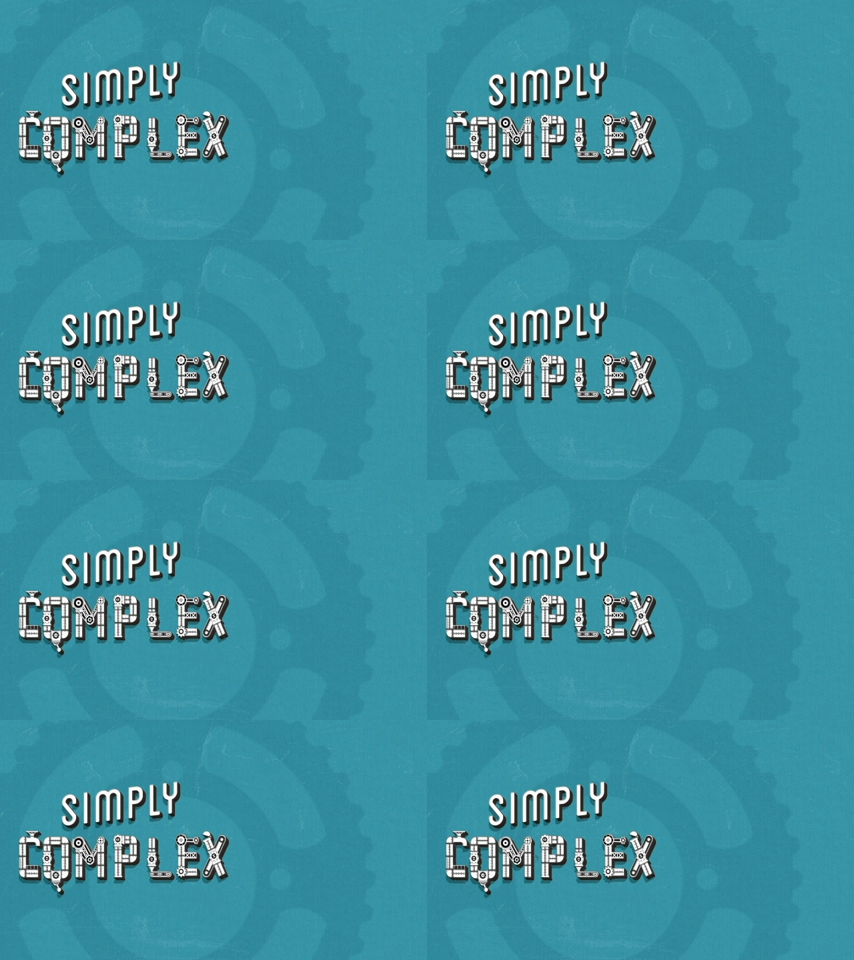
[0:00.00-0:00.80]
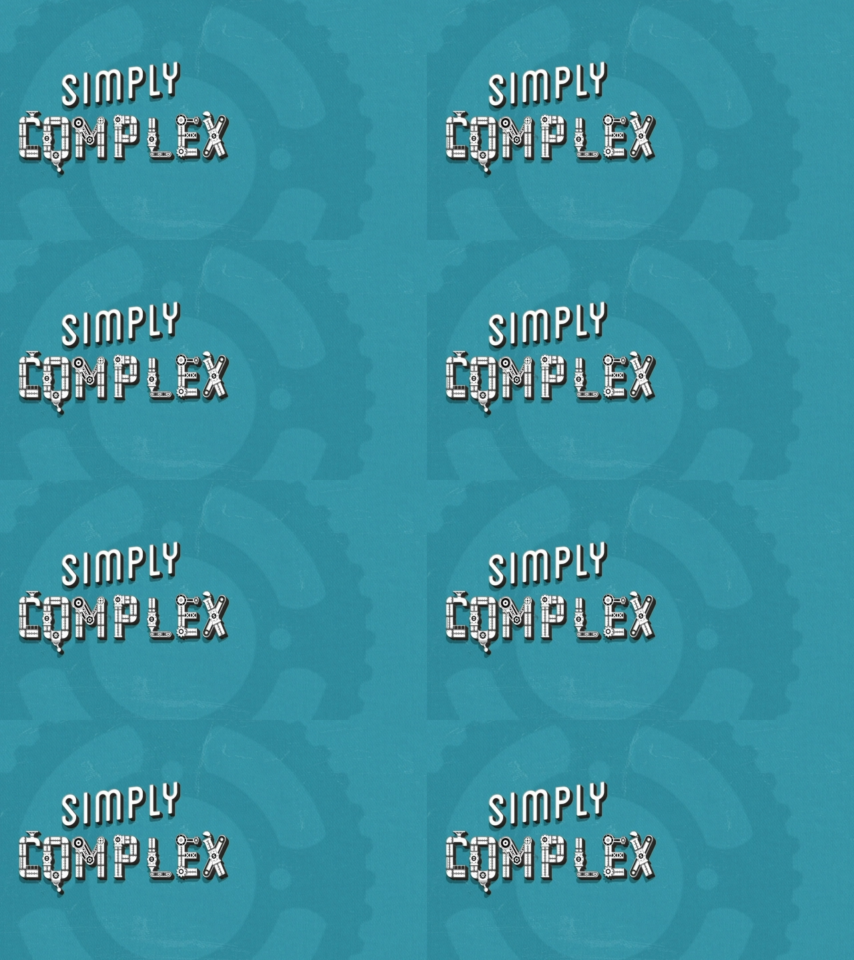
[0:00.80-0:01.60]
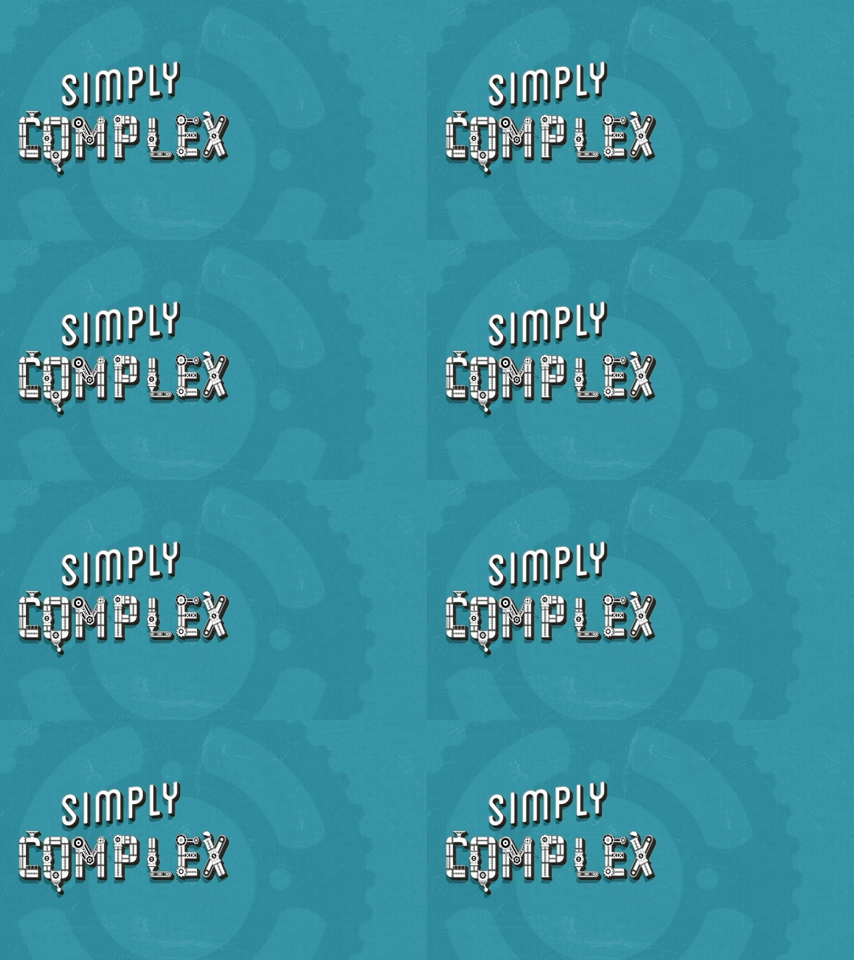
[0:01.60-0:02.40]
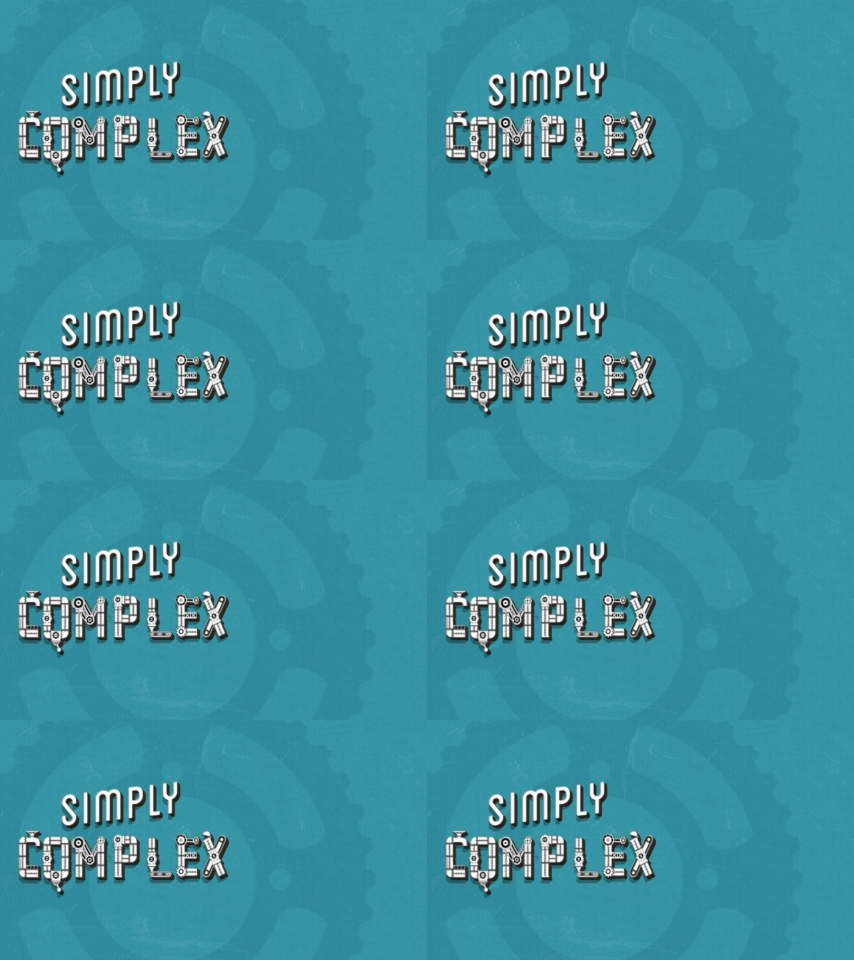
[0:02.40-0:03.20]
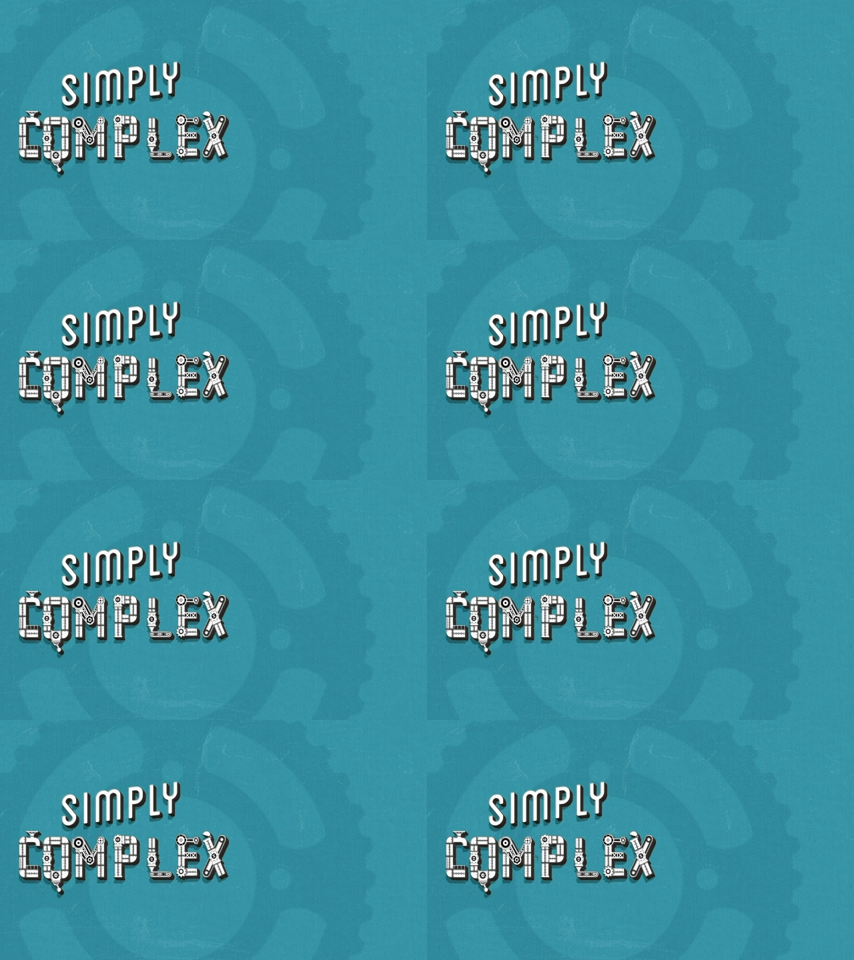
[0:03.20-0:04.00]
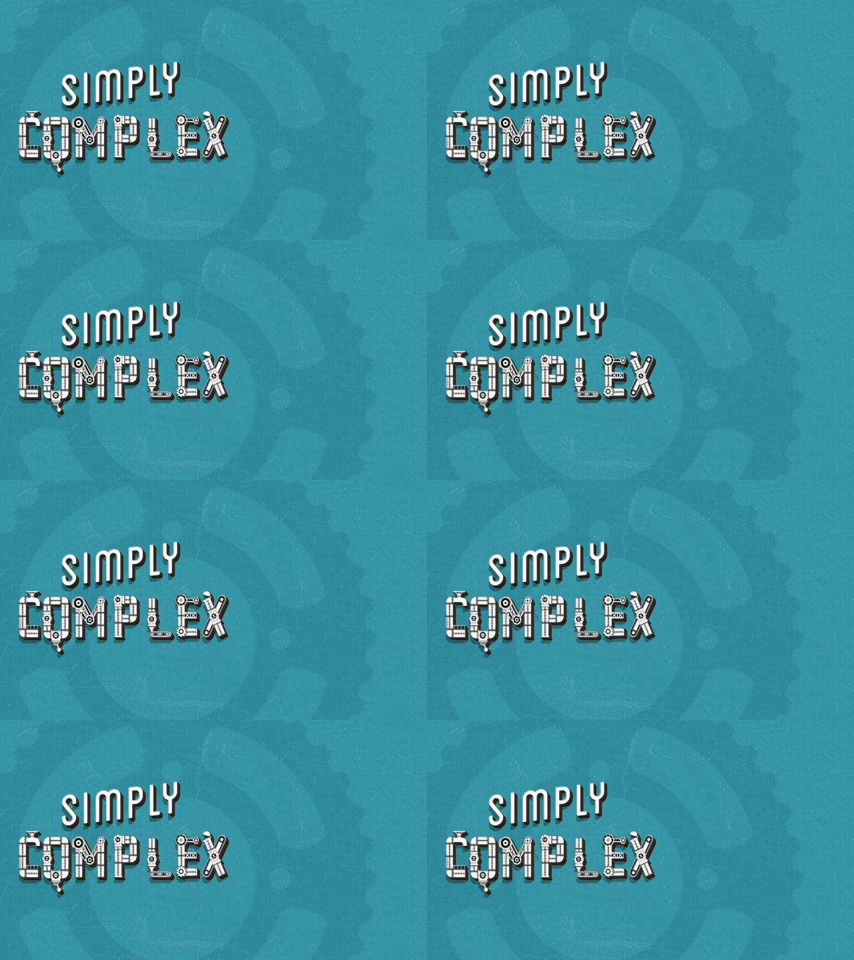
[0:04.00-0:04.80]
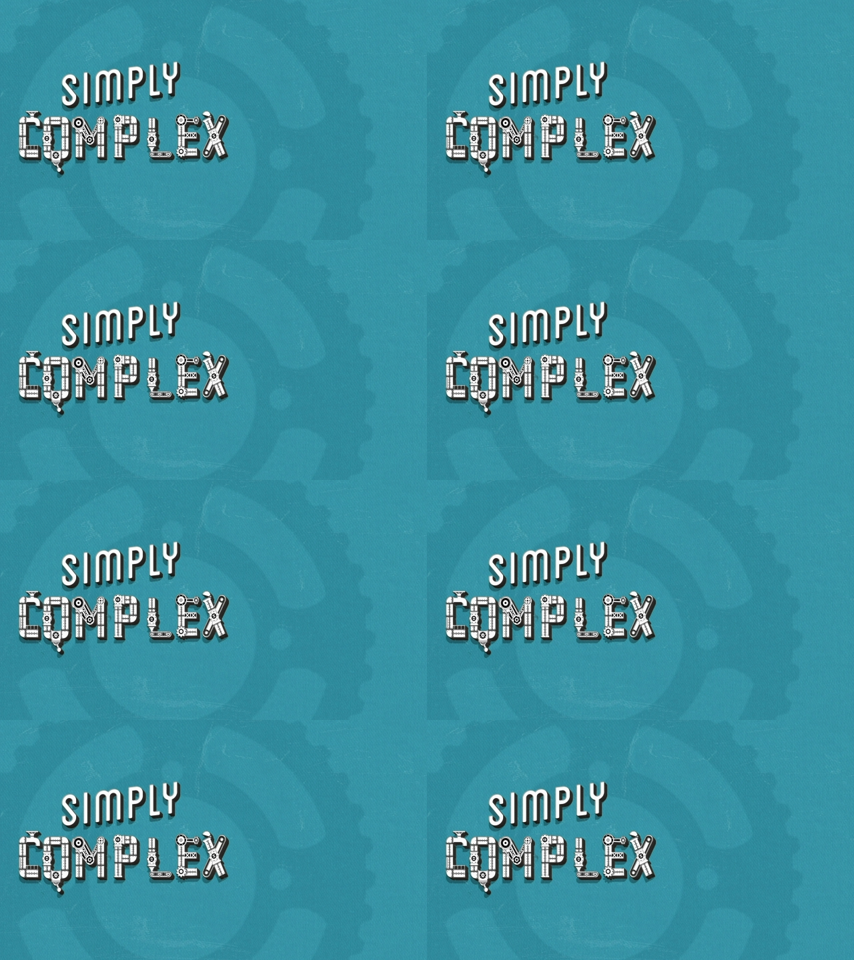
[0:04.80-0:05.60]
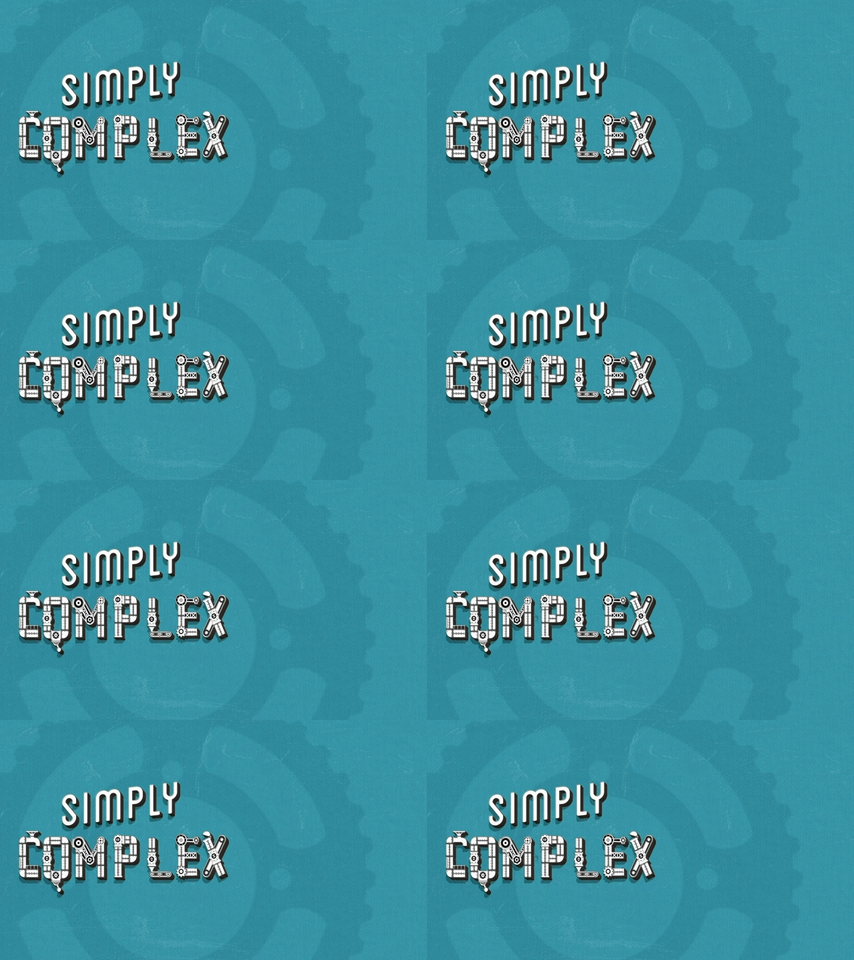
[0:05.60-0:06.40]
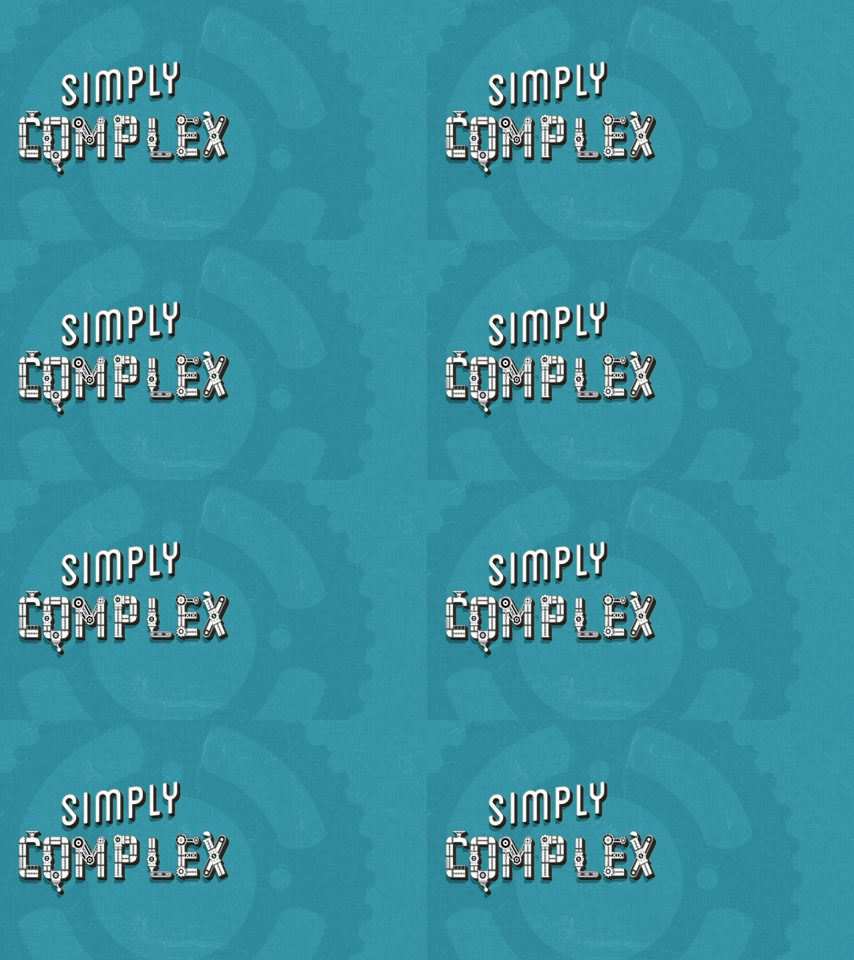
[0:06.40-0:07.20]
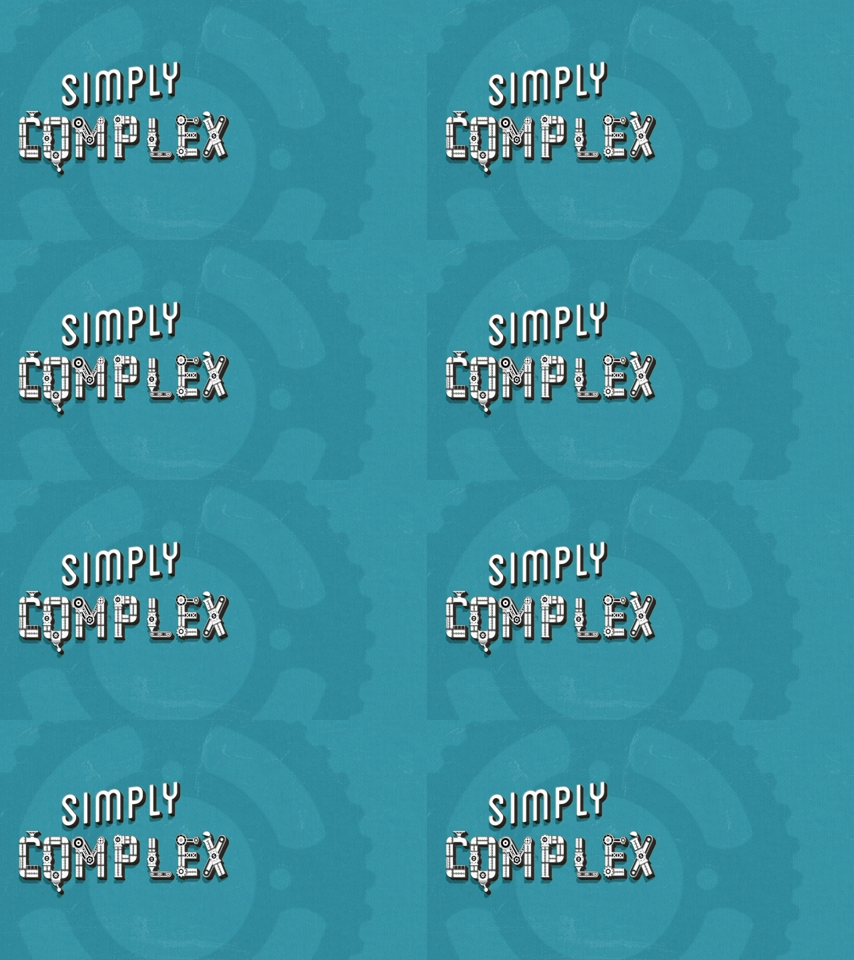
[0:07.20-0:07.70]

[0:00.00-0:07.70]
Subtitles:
(no speaker visible)